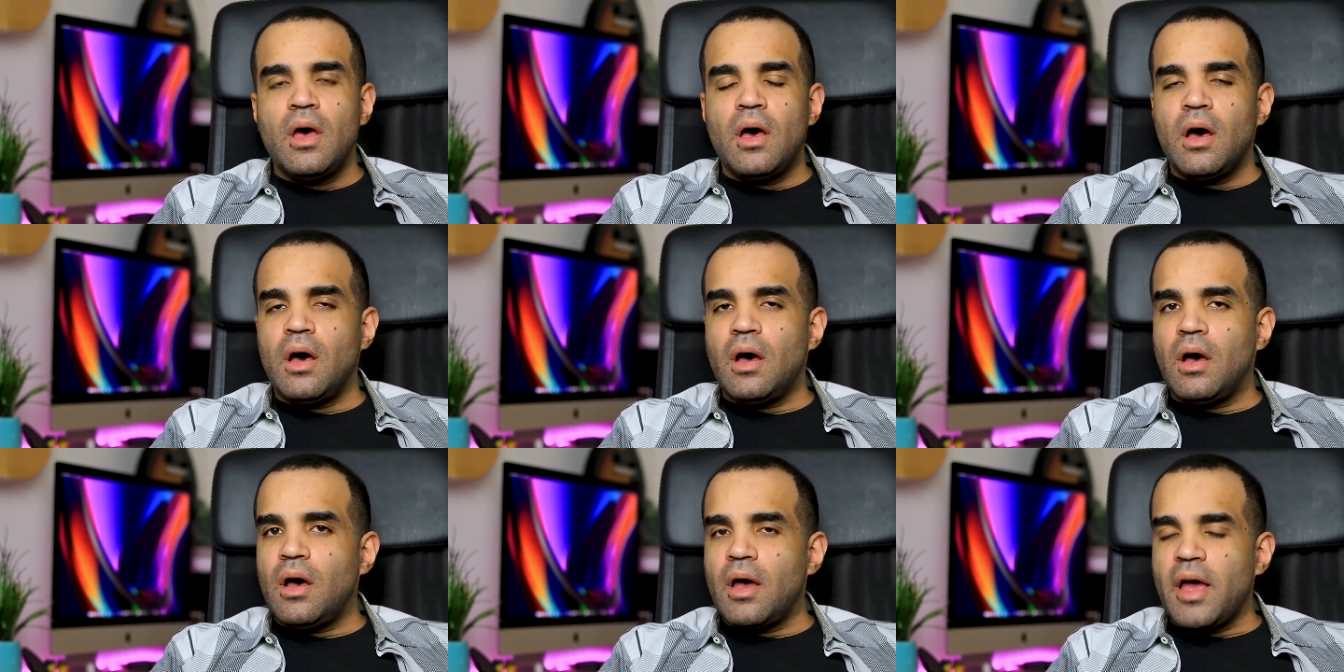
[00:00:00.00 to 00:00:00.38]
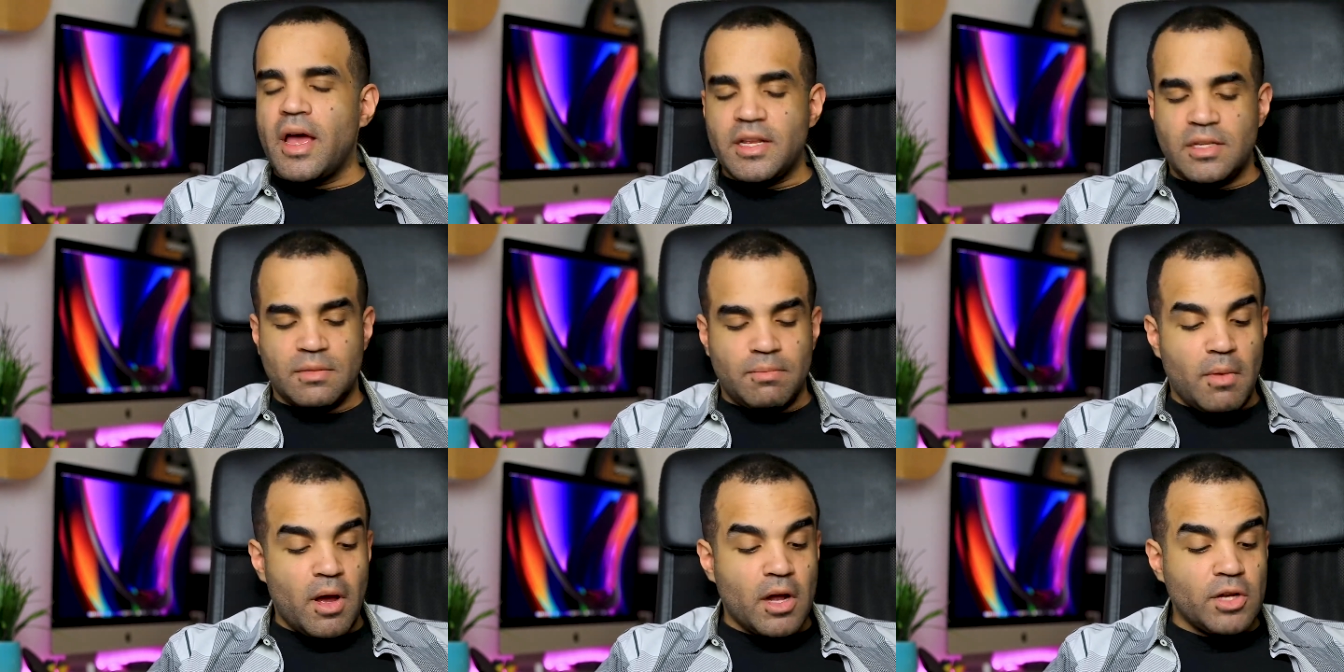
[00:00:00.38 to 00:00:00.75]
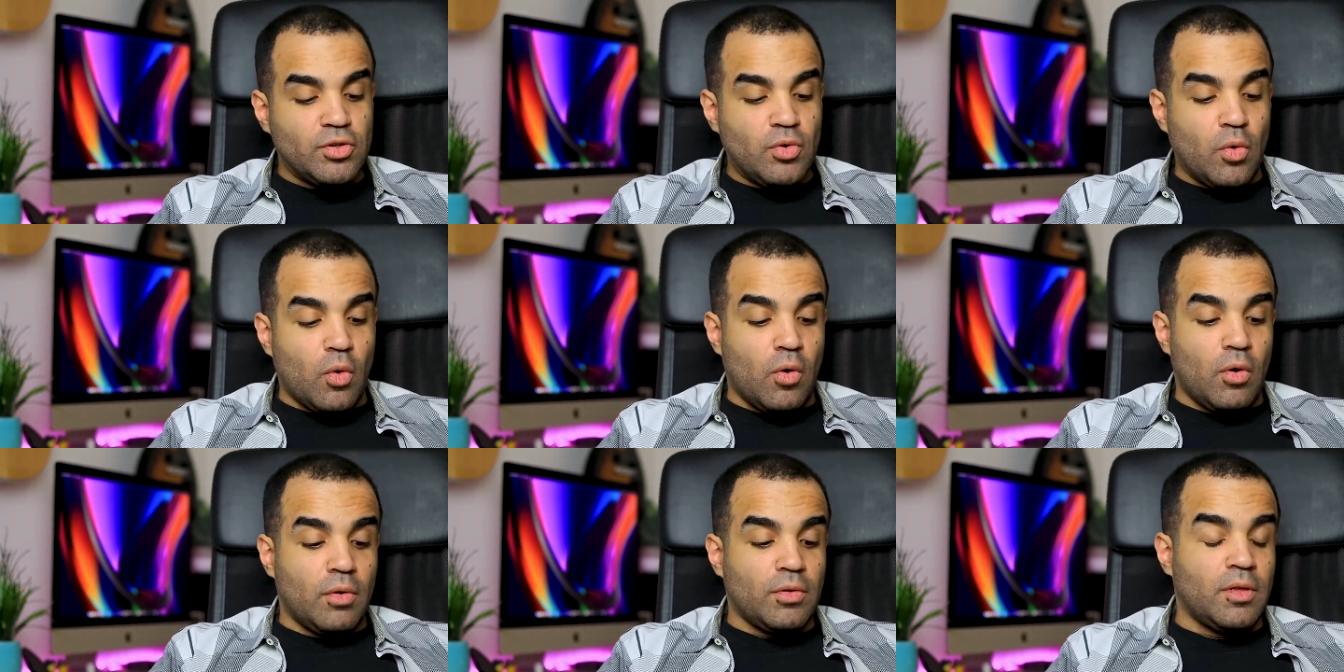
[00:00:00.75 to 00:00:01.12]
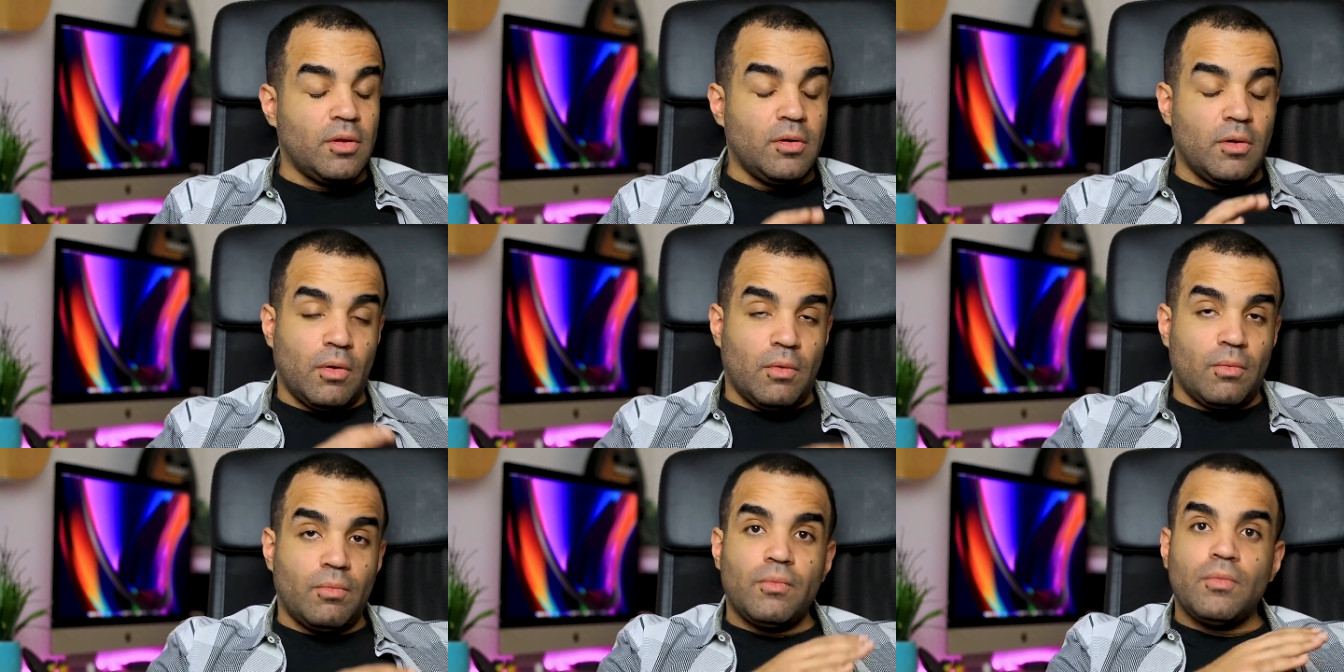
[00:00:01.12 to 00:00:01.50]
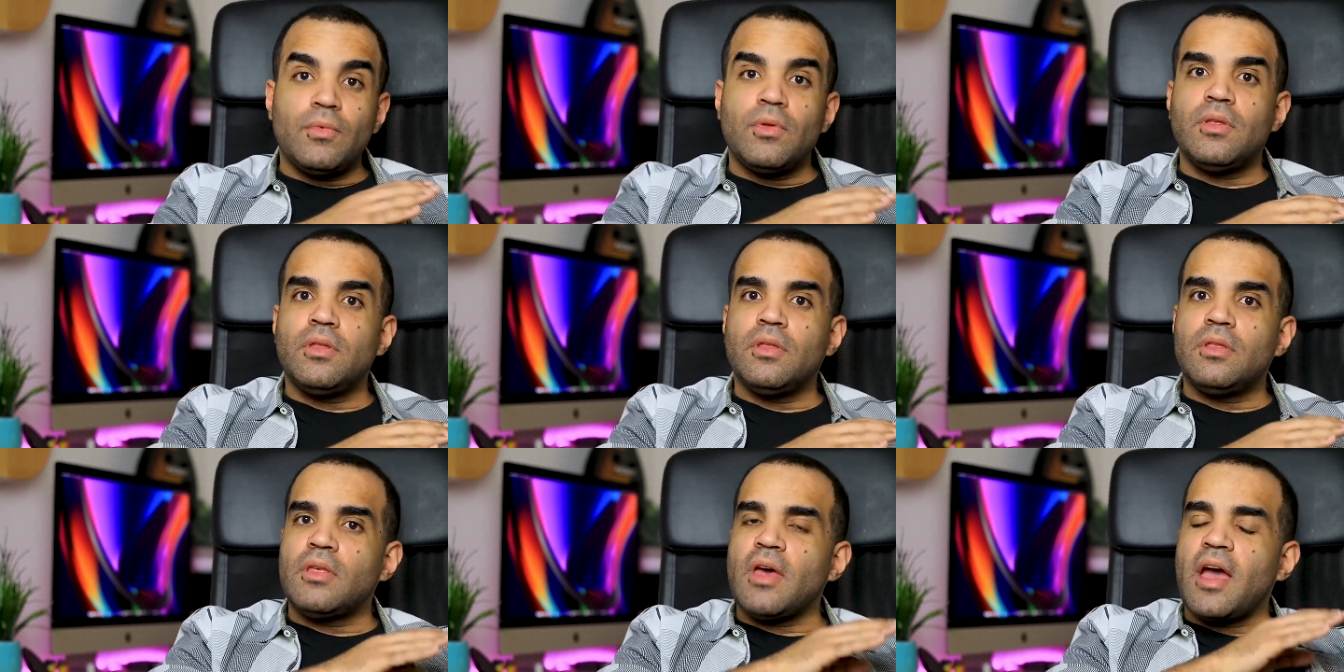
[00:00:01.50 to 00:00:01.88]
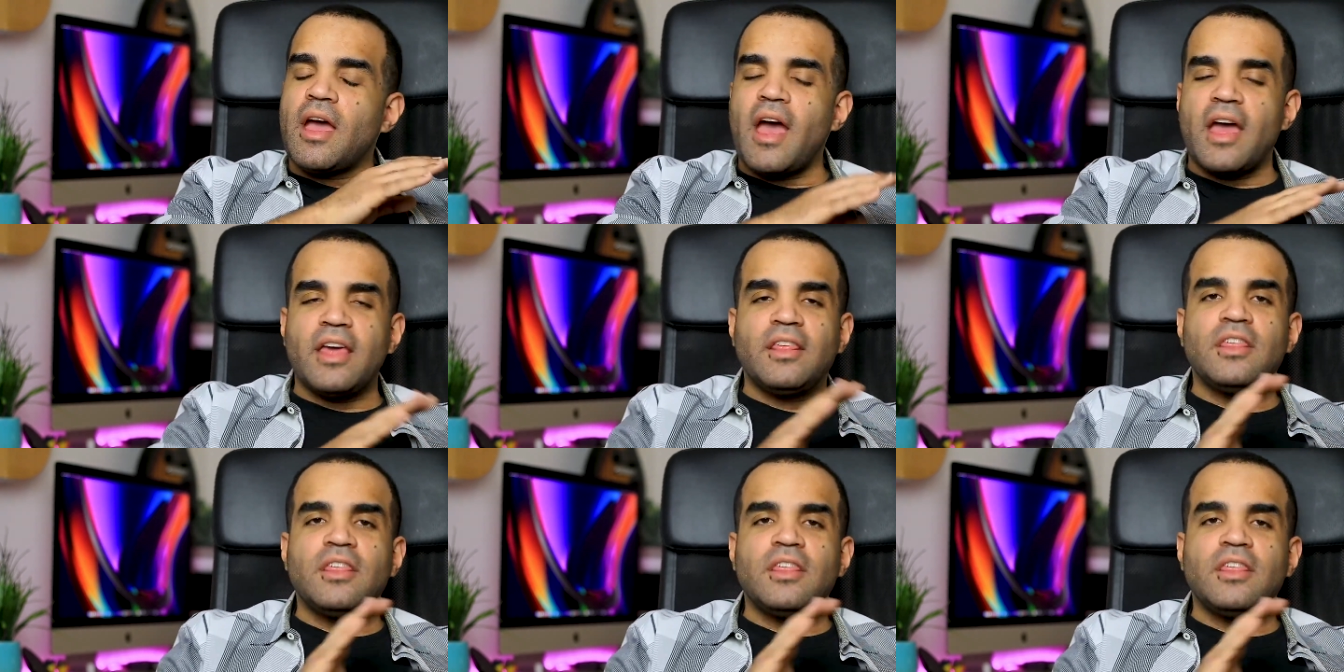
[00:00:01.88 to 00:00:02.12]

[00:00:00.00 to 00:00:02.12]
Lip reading: as much, or I